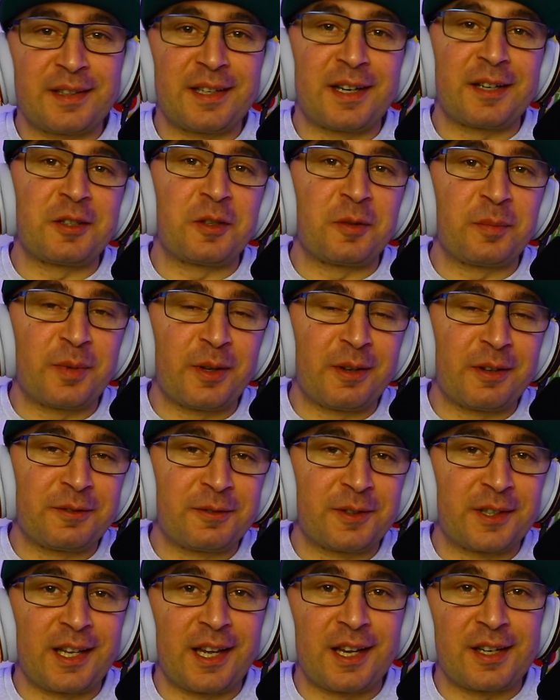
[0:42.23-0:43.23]
turn on your bell
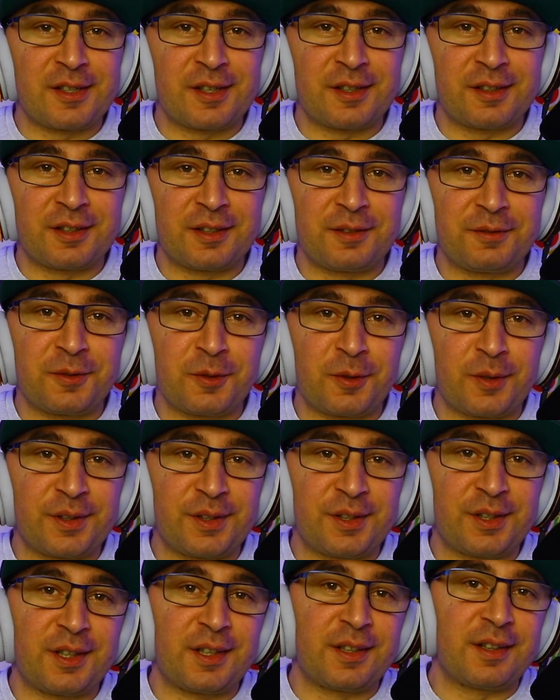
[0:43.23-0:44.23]
notifications if you want to
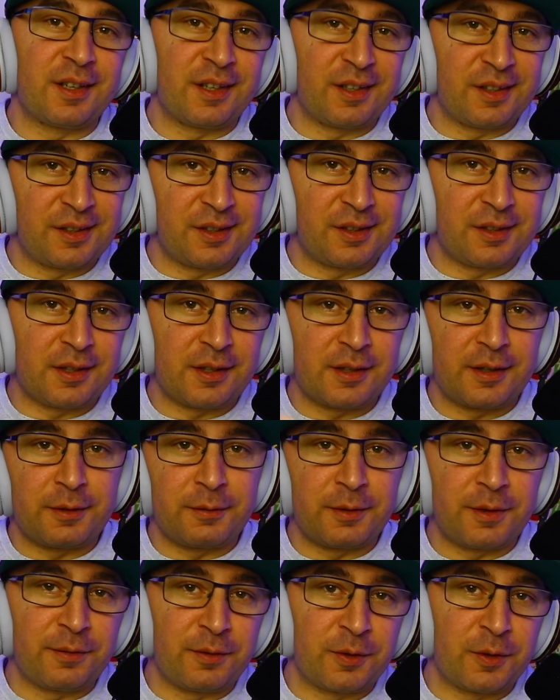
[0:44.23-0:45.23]
see this
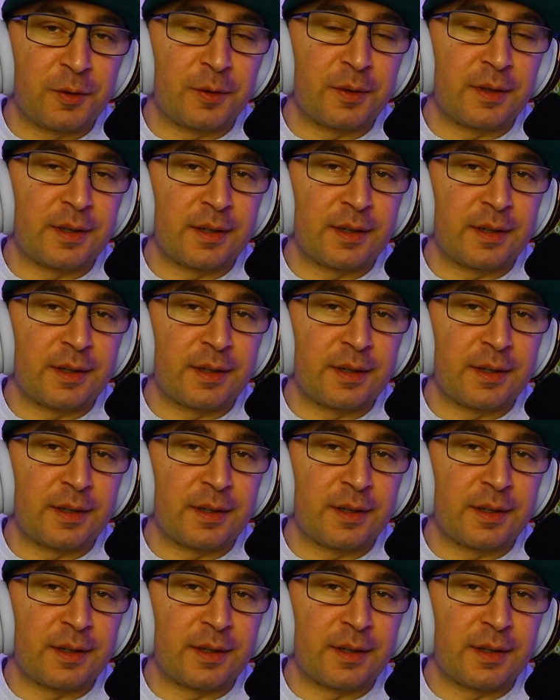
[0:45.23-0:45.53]
review